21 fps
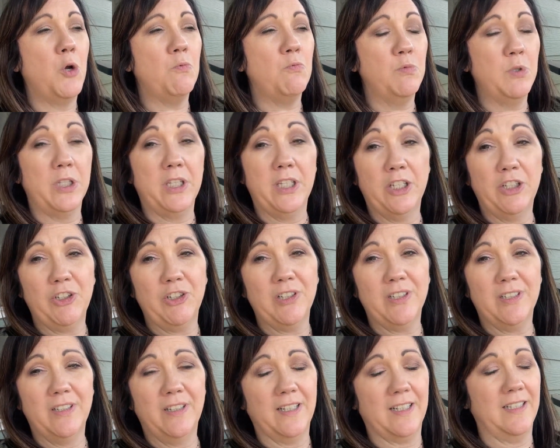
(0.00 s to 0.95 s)
really
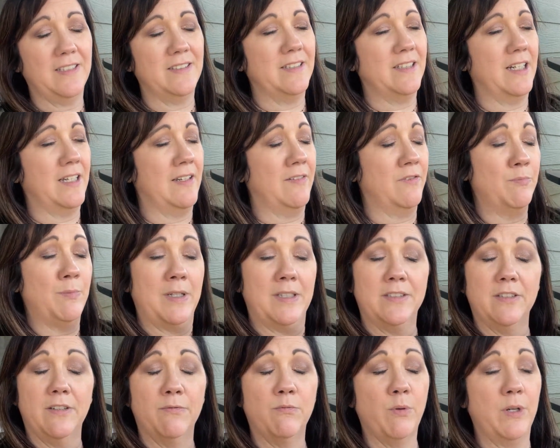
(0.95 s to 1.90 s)
good. Like I said, I give
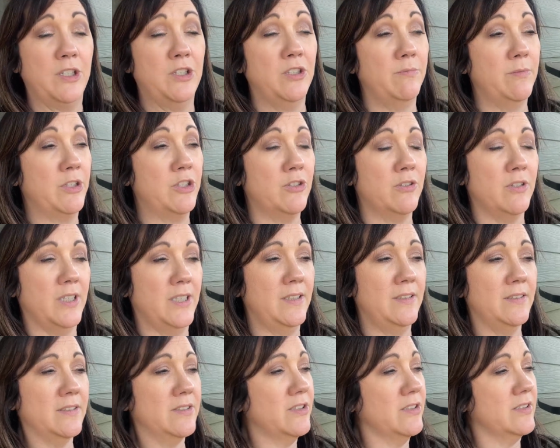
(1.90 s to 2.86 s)
myself way too much
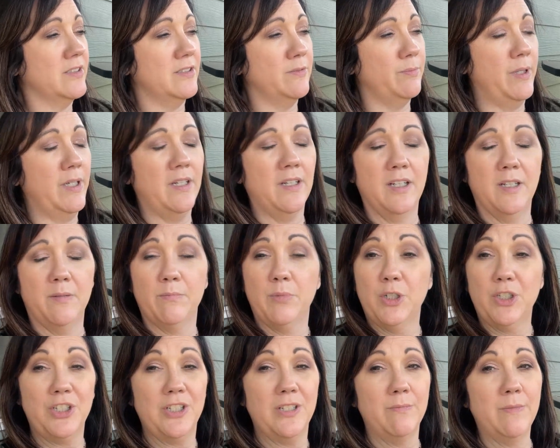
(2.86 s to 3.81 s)
grace. So this week I'm
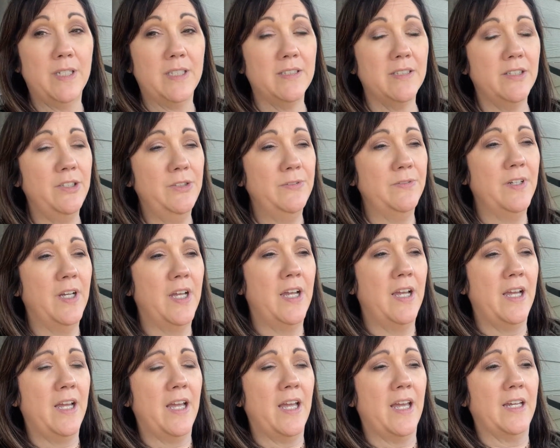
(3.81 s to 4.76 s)
pushing myself
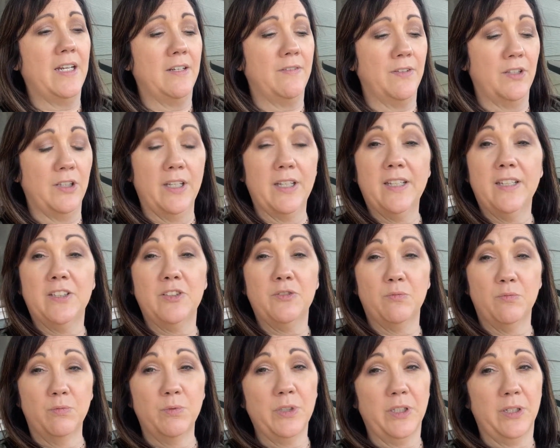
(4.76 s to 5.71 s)
and I feel like it's
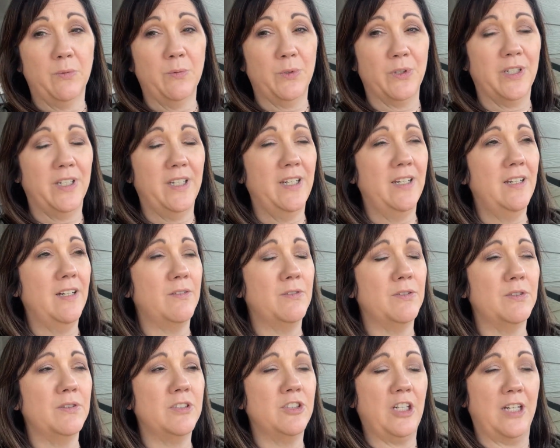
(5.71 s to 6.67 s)
really working. I
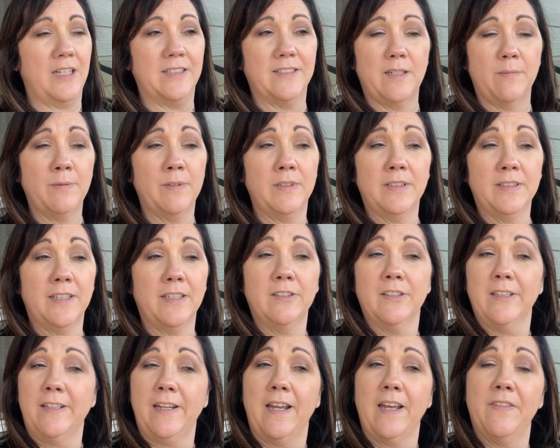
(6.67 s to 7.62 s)
was I stepped on the scale
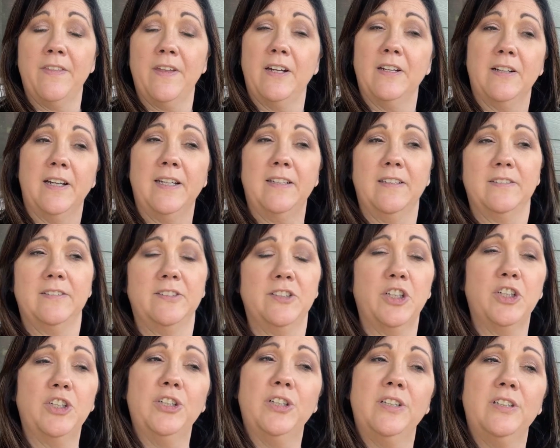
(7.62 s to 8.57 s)
today. I thought, okay, this is
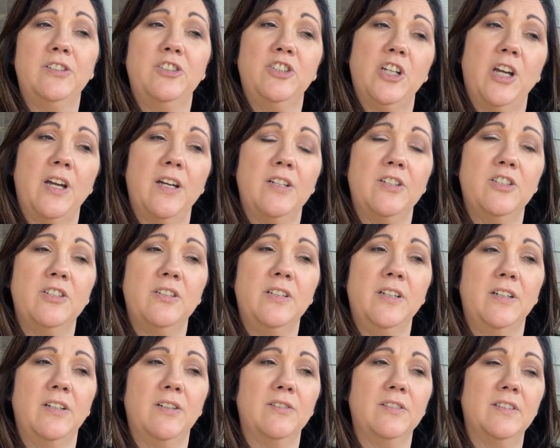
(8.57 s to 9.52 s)
a good judge,
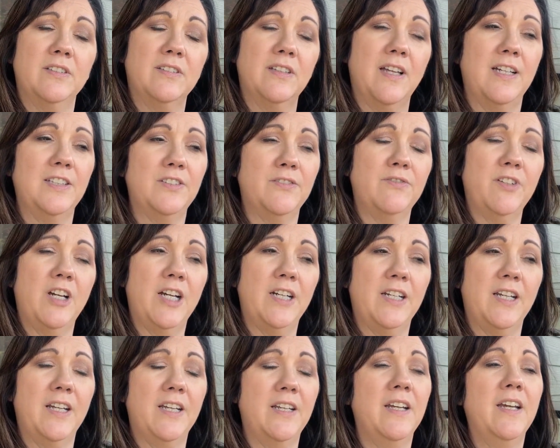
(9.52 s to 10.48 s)
you know, since last
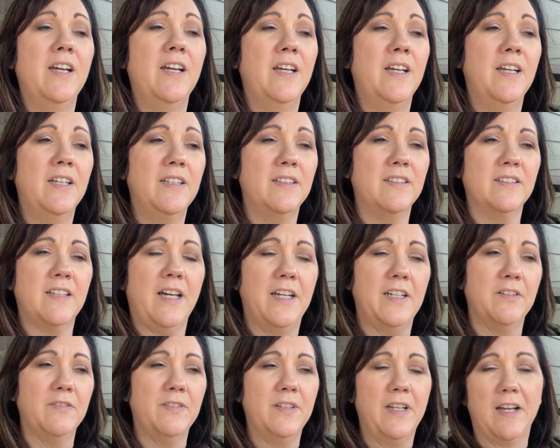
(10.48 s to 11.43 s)
Friday. It's
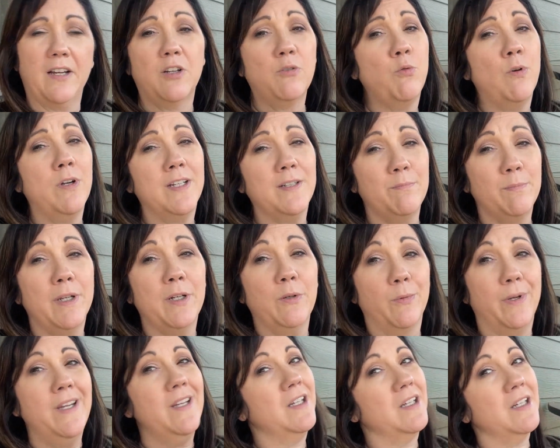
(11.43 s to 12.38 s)
kind of not quite
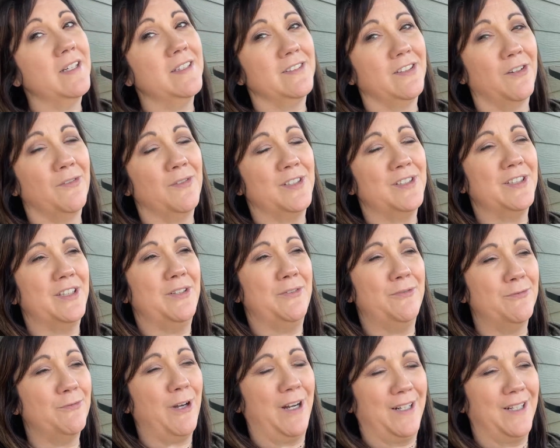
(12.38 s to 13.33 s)
midweek because obviously
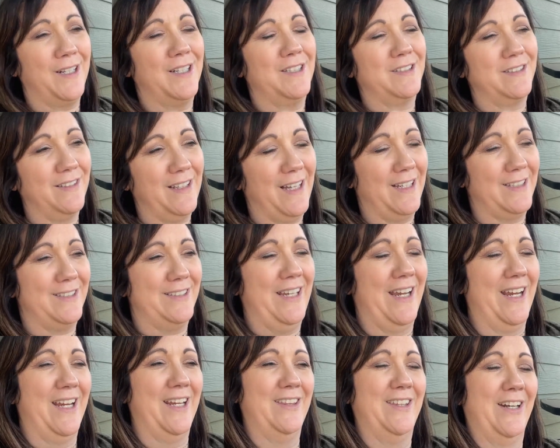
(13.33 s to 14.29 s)
Friday is the last
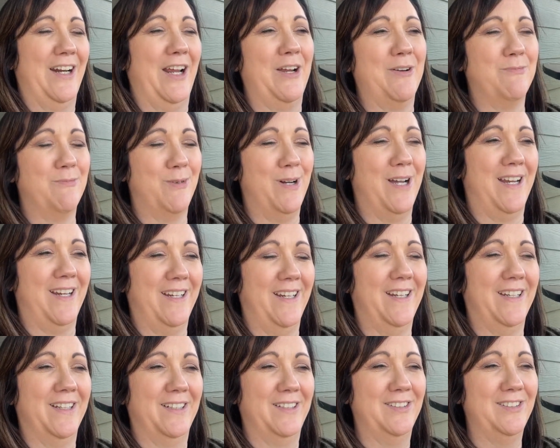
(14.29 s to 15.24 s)
day that I weigh
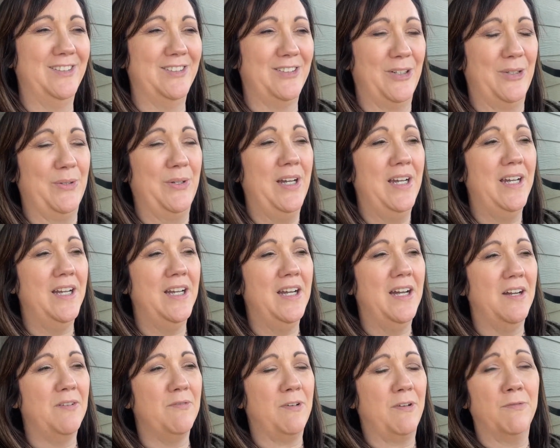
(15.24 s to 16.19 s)
in. So
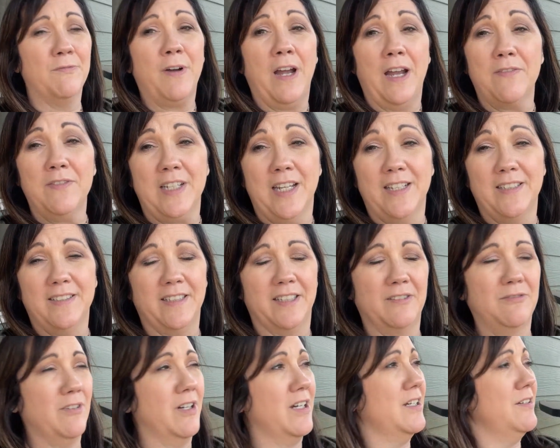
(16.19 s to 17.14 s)
for five days
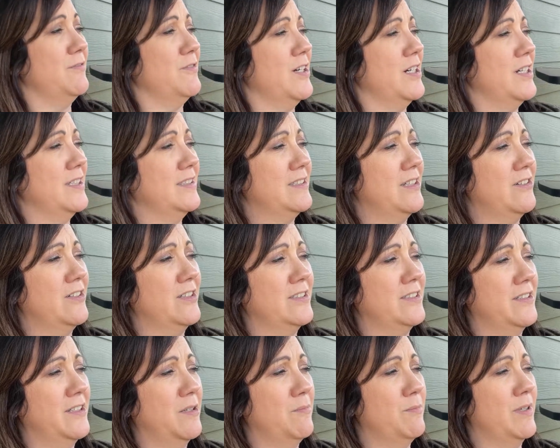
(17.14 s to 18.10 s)
in, right? Friday, Saturday,
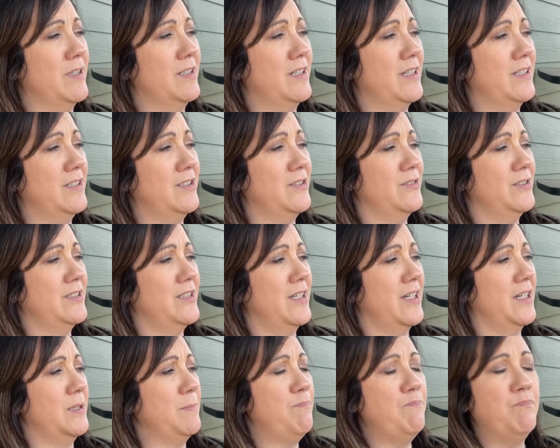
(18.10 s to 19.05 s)
Sunday, Monday,
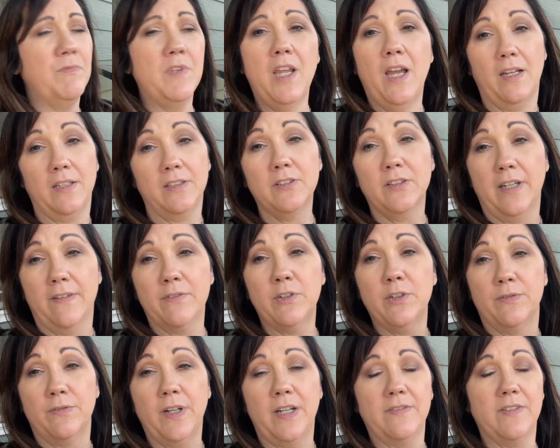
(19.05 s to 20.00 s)
Tuesday. Yeah, so
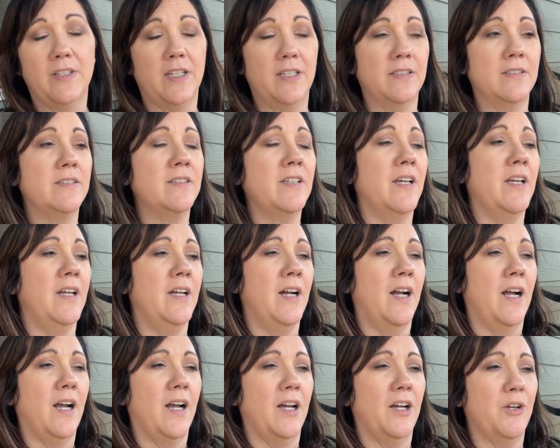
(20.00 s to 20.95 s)
after five days.
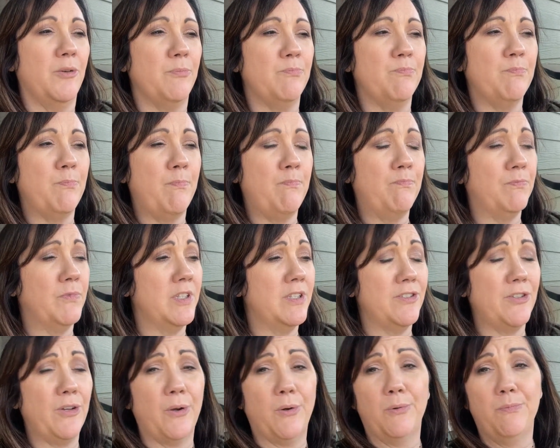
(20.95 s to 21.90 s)
Um,
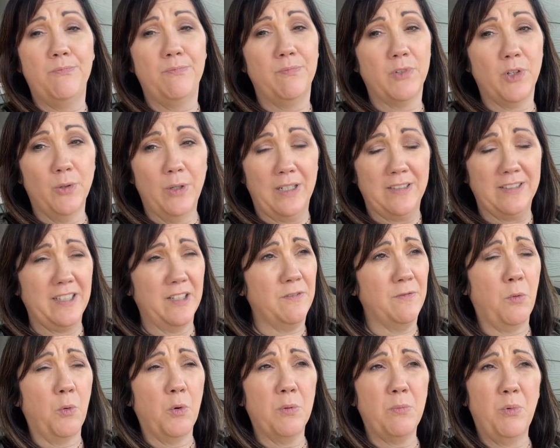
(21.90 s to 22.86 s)
so it's like
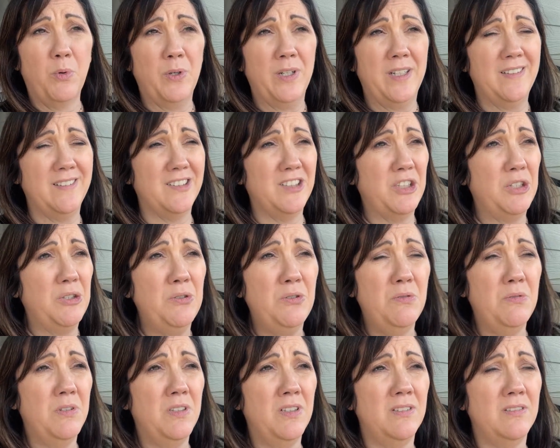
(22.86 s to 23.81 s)
4.2,
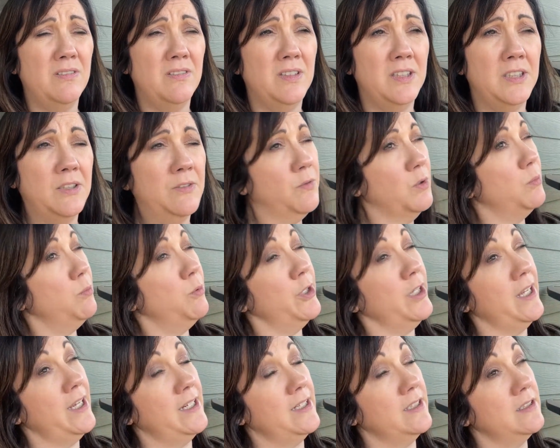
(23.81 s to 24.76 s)

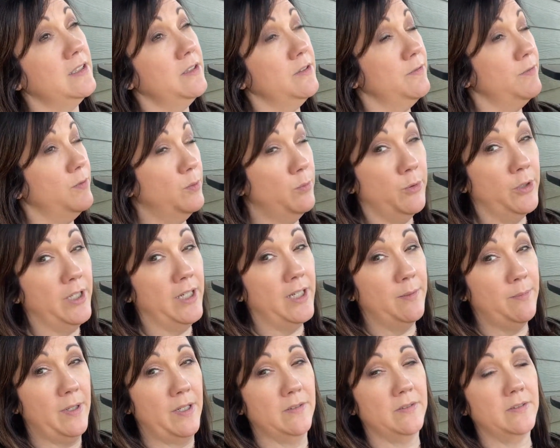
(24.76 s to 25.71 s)
4.8,
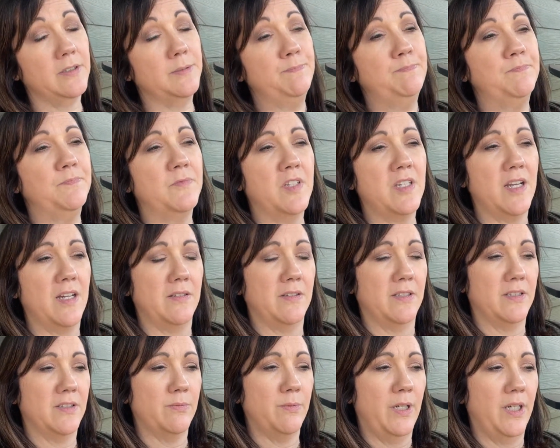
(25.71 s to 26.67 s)
4.8 pounds down
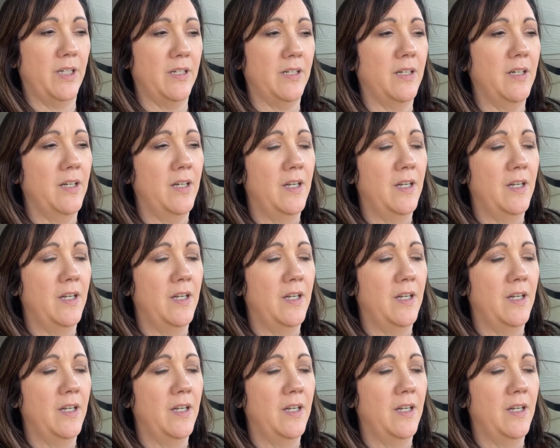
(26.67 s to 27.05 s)
this week.